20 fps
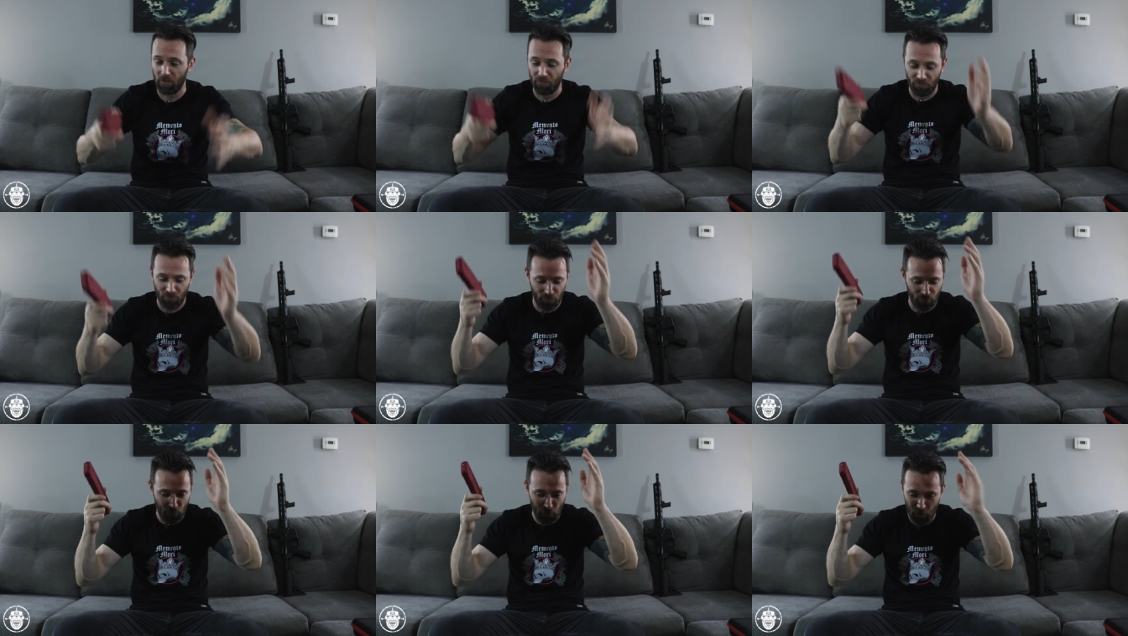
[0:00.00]

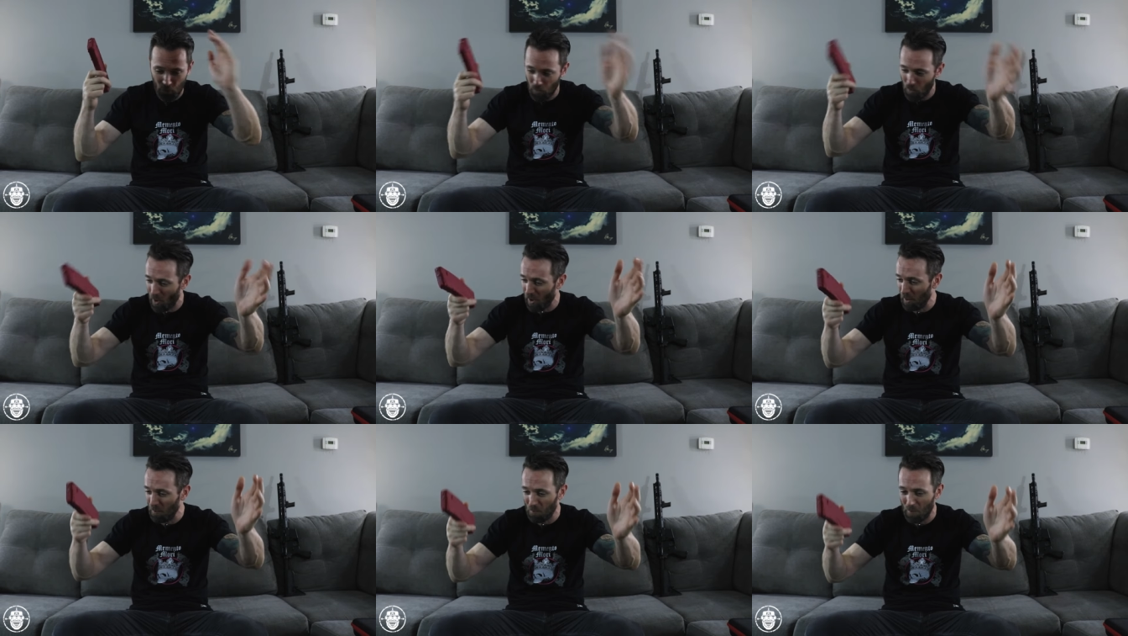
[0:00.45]
If you
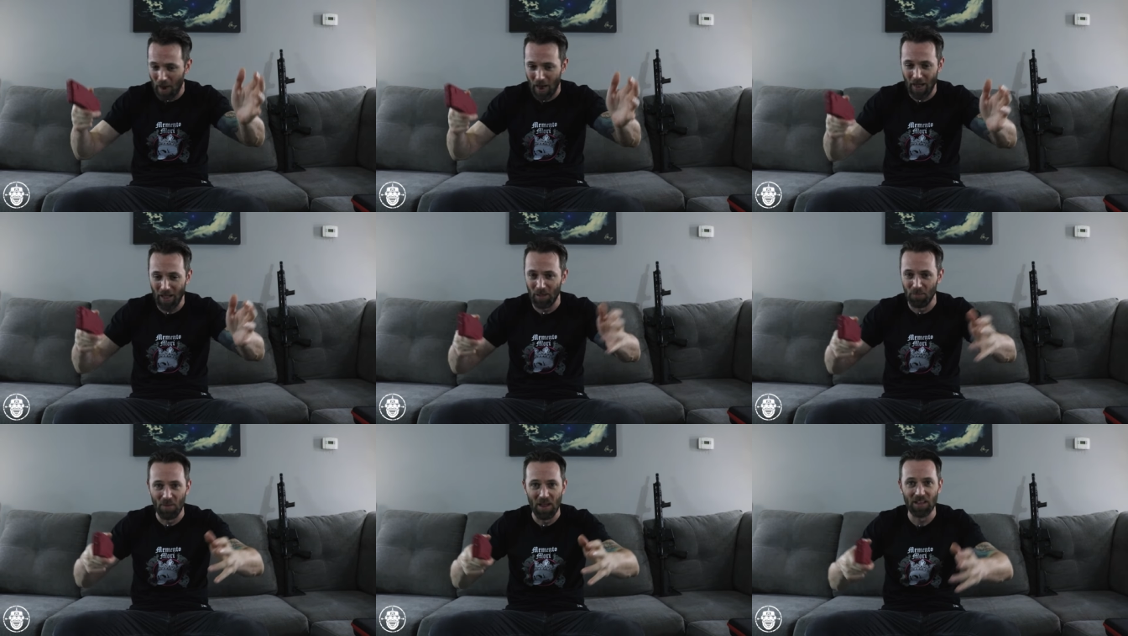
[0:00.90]
want to
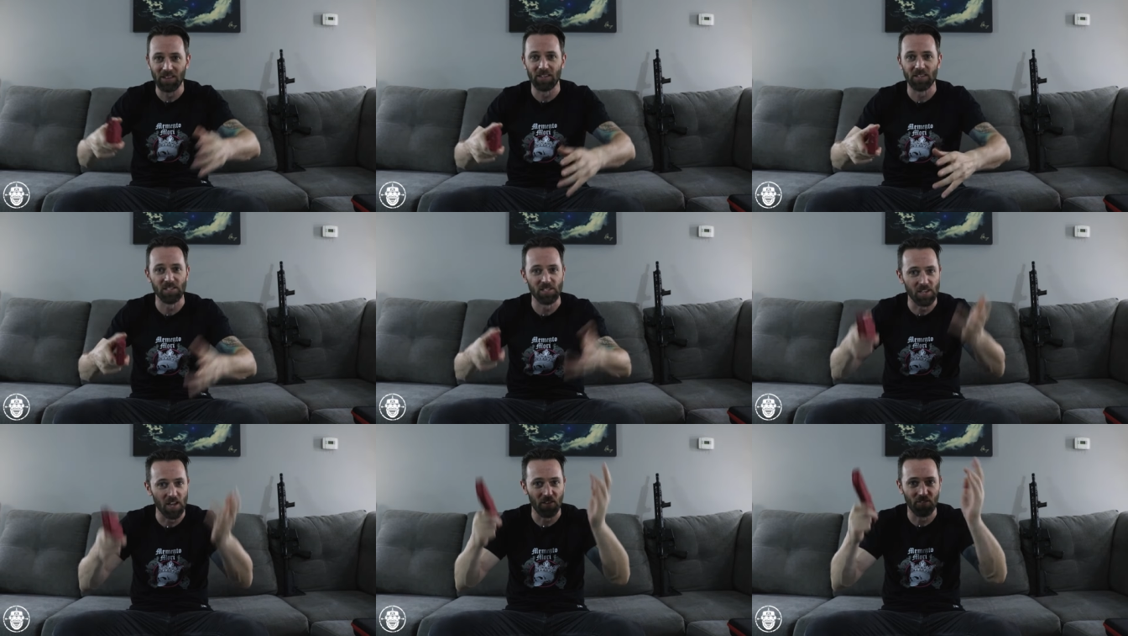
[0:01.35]
buy
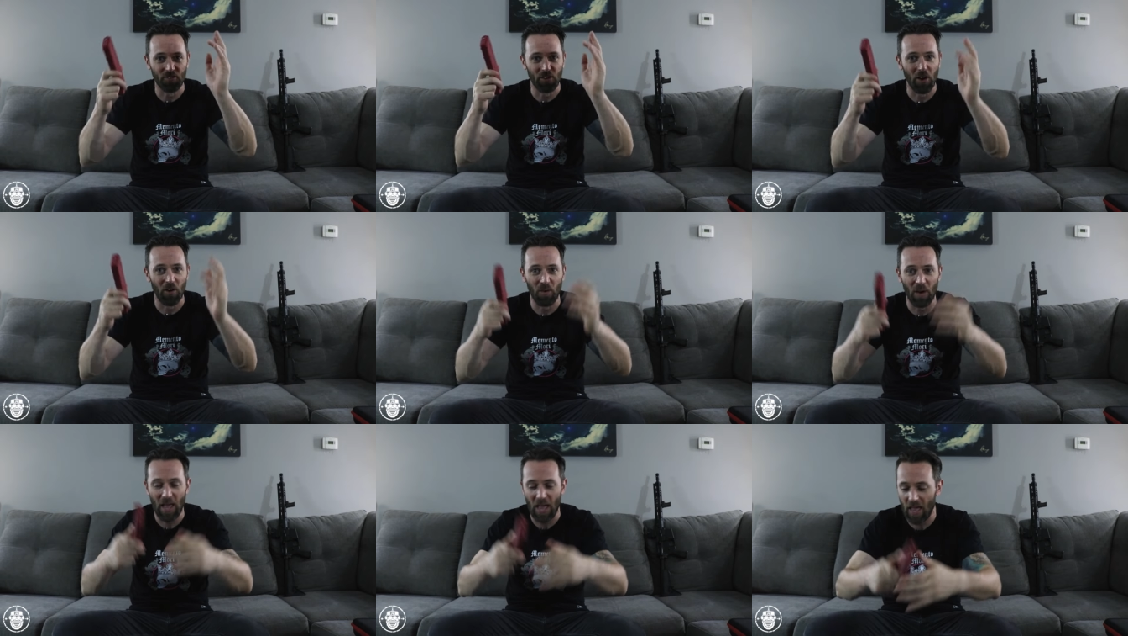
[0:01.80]
Mantis stuff,
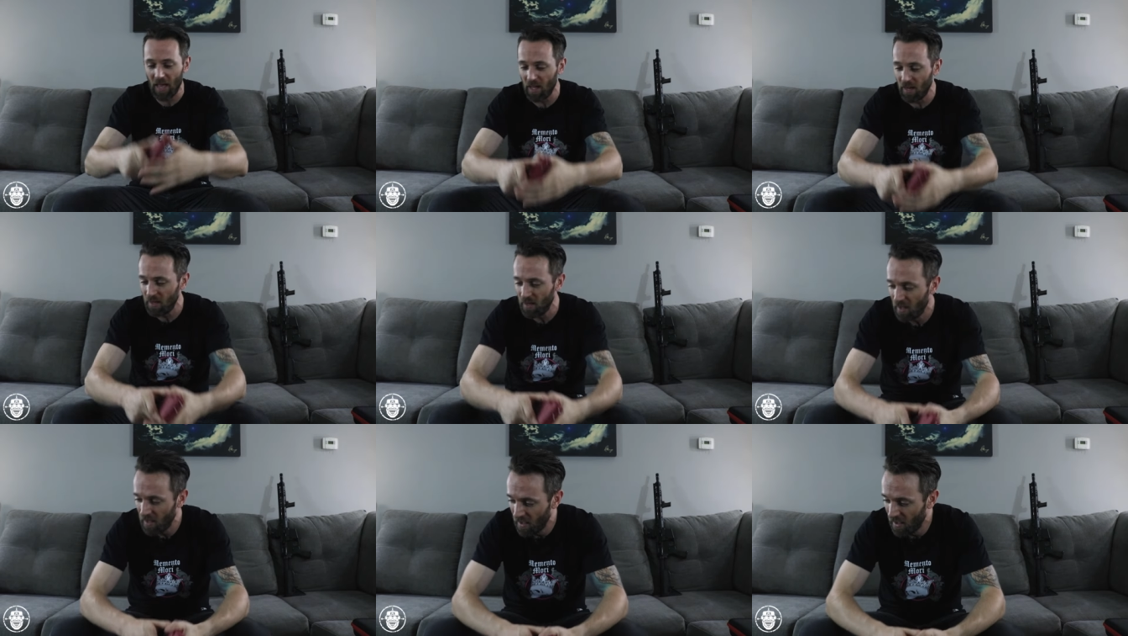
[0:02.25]
go
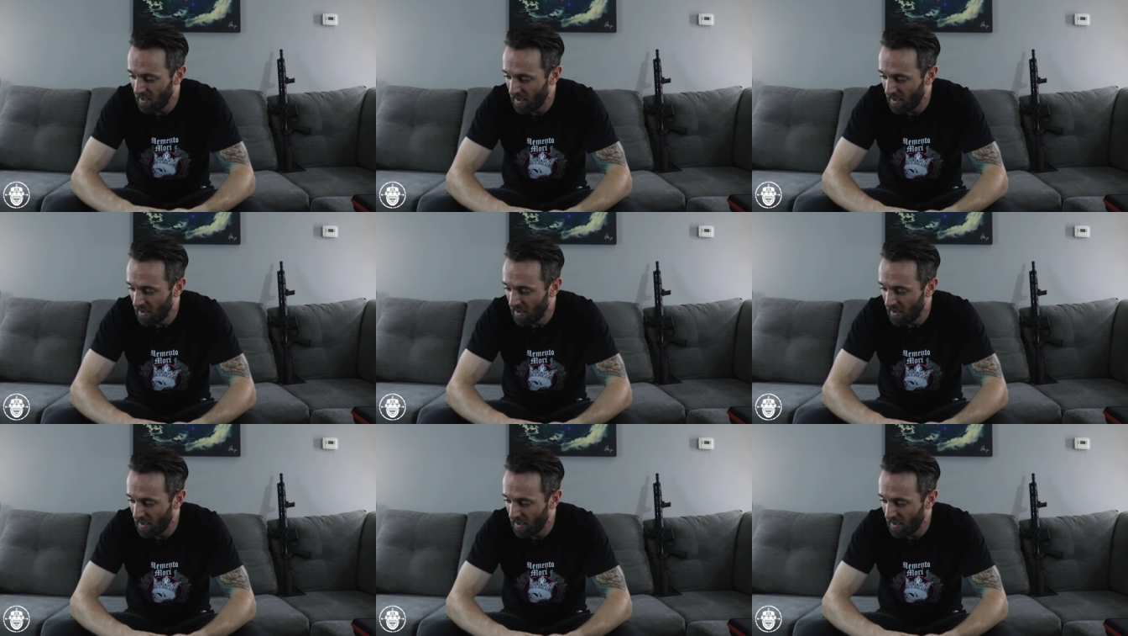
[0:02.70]
ahead.